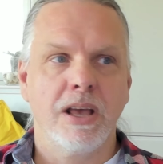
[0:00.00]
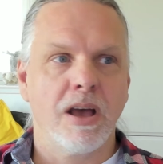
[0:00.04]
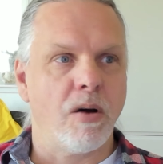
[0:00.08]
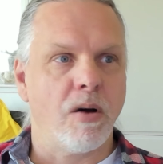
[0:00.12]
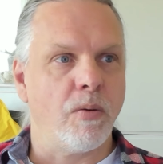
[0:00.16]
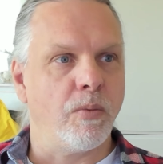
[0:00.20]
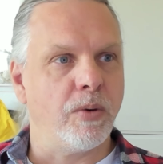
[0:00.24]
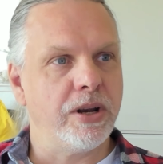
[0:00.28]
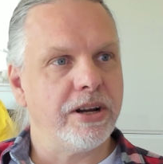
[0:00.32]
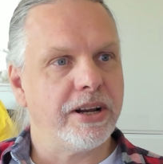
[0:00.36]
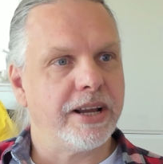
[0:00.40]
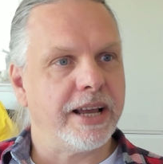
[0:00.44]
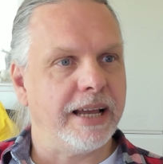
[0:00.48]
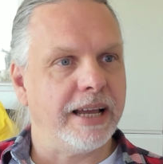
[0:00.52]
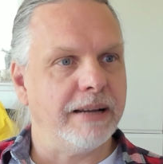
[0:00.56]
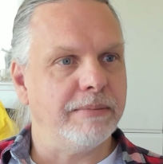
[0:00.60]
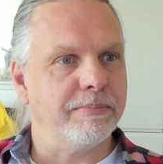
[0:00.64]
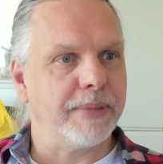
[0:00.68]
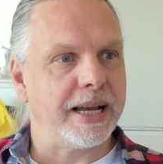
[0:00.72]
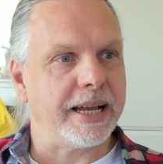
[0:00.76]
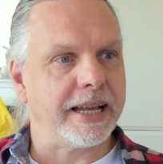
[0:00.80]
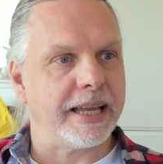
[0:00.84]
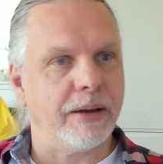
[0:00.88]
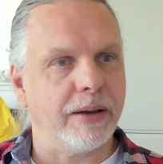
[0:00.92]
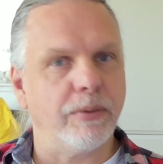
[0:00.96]
and when you came
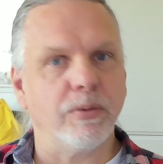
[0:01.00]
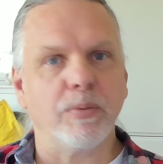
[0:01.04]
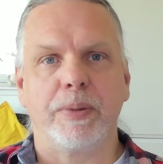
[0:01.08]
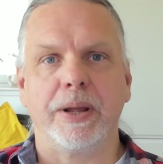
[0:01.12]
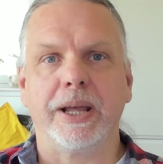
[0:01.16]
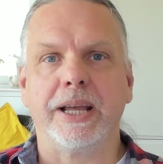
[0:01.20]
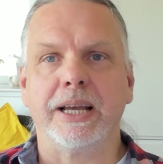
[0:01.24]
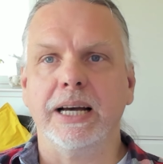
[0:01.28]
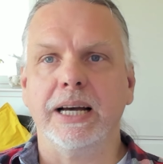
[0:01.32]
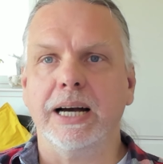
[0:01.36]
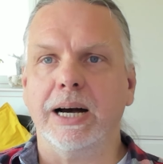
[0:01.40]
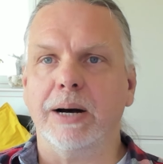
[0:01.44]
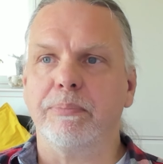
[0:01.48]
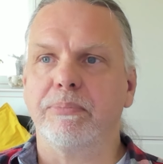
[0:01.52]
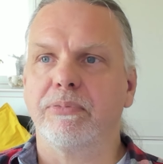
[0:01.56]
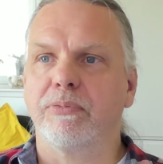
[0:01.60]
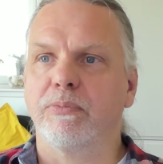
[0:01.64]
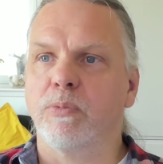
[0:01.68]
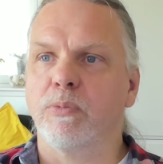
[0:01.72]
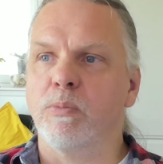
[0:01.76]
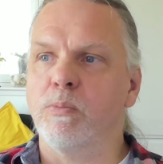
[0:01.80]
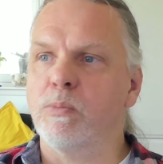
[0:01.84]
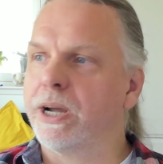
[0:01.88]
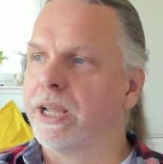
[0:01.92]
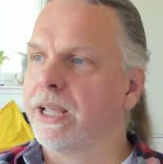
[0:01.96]
back it would pick up
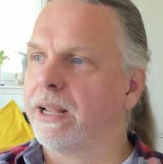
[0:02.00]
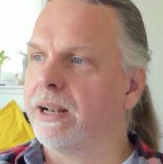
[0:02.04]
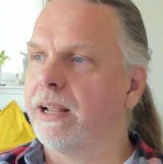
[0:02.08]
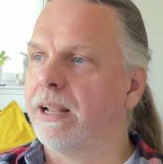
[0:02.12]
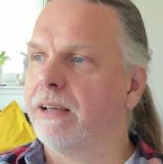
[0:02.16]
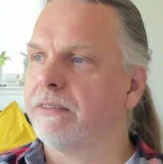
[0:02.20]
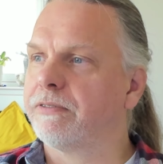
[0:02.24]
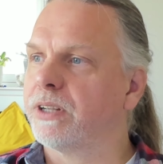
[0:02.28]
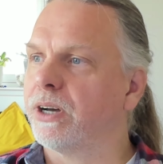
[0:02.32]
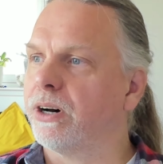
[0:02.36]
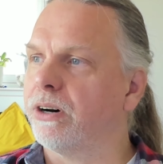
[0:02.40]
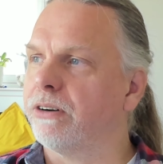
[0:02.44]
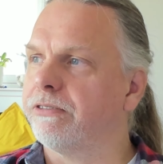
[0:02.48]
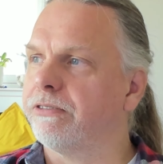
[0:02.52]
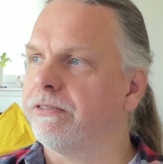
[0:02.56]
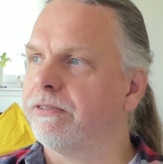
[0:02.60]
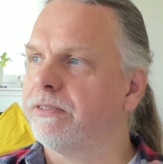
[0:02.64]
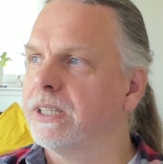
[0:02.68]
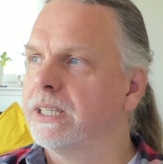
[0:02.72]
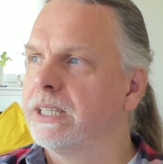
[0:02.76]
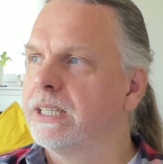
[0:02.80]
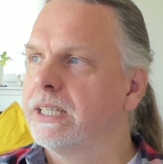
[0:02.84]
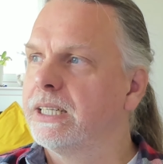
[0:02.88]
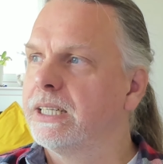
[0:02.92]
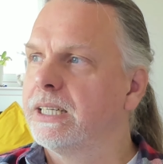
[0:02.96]
from where you left off,
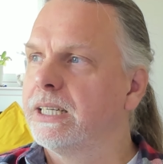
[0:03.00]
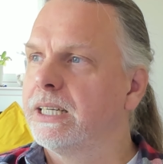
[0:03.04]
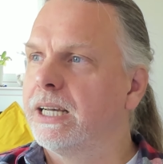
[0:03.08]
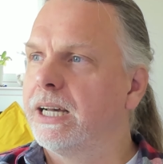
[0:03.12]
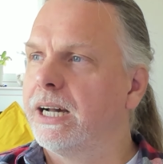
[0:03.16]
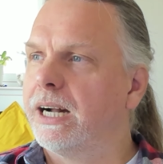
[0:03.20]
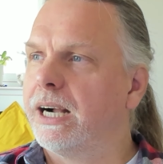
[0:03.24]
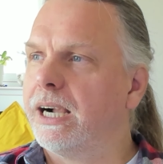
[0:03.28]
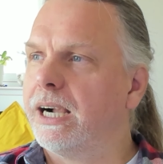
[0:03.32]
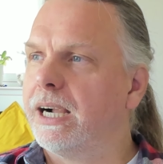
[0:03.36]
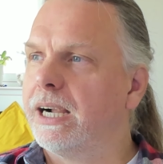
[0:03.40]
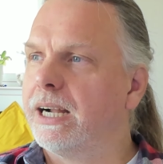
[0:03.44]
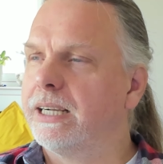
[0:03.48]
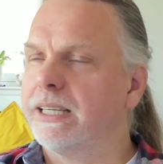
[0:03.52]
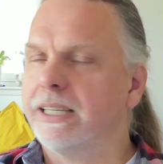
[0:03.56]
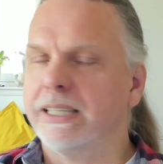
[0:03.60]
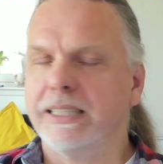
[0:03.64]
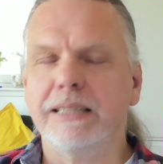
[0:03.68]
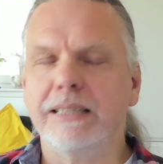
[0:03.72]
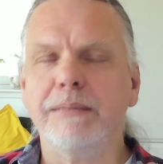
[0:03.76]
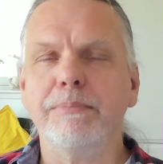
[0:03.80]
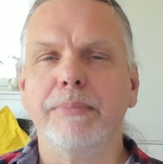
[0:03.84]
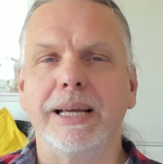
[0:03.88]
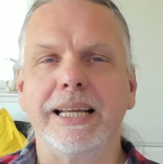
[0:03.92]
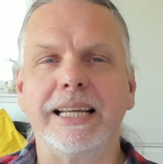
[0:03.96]
and it
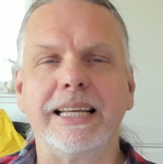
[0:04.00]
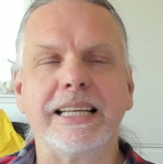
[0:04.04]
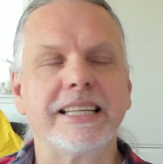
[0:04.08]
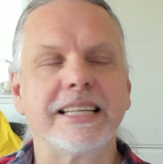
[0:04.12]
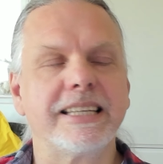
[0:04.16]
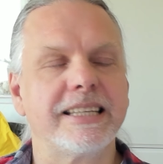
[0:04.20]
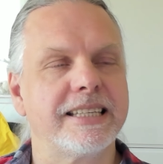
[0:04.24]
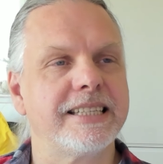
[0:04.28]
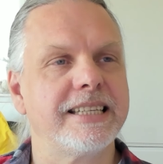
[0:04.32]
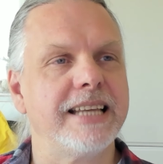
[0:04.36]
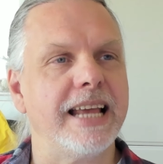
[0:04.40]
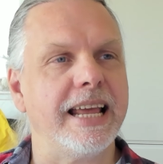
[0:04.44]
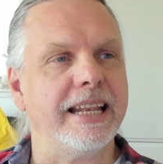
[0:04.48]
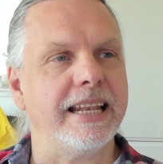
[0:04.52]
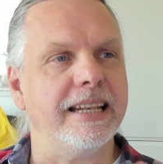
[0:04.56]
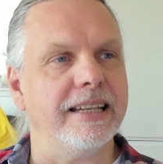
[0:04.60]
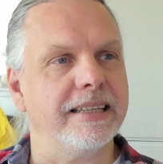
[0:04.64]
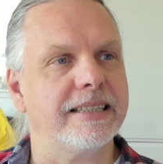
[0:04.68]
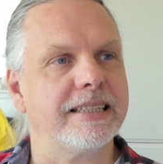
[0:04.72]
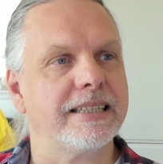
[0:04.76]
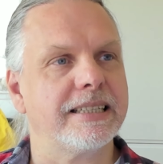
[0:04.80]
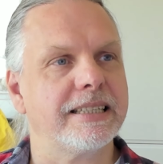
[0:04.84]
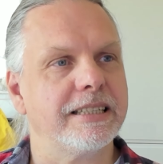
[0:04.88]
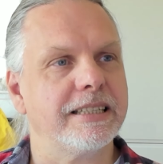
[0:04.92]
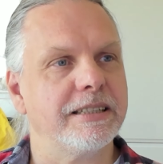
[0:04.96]
didn't make
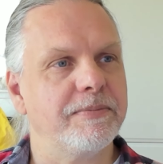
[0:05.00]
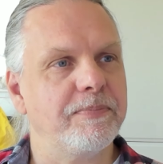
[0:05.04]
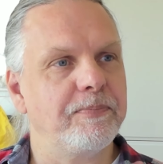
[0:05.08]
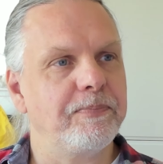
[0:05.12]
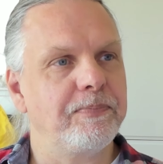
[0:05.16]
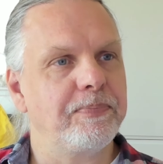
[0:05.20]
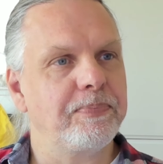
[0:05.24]
sense,